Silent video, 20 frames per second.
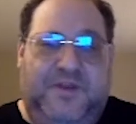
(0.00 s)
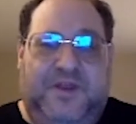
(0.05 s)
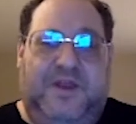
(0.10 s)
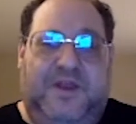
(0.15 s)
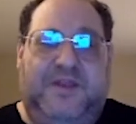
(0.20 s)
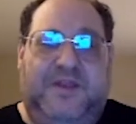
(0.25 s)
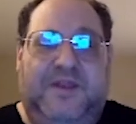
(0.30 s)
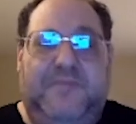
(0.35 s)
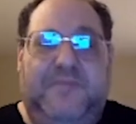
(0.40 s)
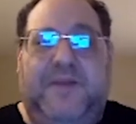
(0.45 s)

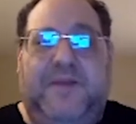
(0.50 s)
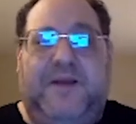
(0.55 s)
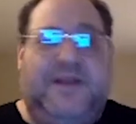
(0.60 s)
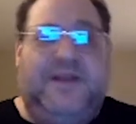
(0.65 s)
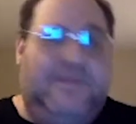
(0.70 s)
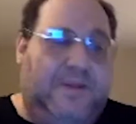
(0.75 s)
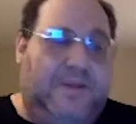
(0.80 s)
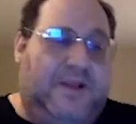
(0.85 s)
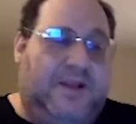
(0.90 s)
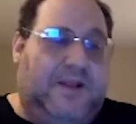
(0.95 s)
is
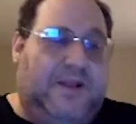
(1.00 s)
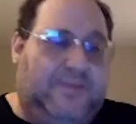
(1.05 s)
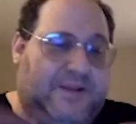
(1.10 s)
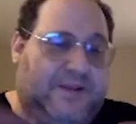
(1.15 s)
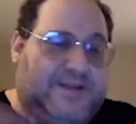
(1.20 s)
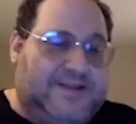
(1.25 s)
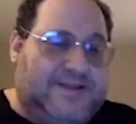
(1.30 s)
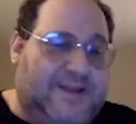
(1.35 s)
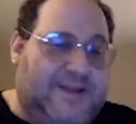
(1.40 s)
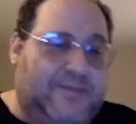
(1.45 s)
impacted by that,
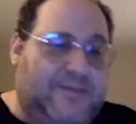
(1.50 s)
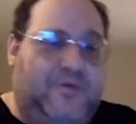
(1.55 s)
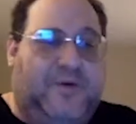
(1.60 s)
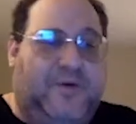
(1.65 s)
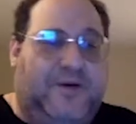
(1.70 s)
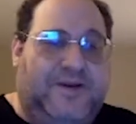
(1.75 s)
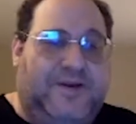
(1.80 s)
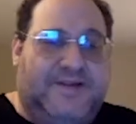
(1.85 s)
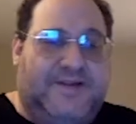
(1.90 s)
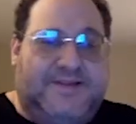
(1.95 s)
but some
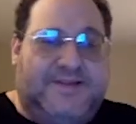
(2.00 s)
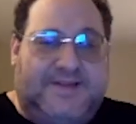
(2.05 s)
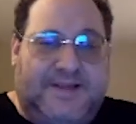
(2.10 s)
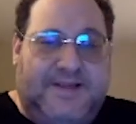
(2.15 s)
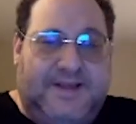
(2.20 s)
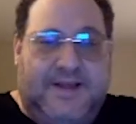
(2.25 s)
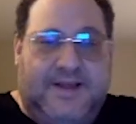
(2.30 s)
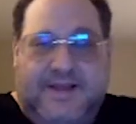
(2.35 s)
queries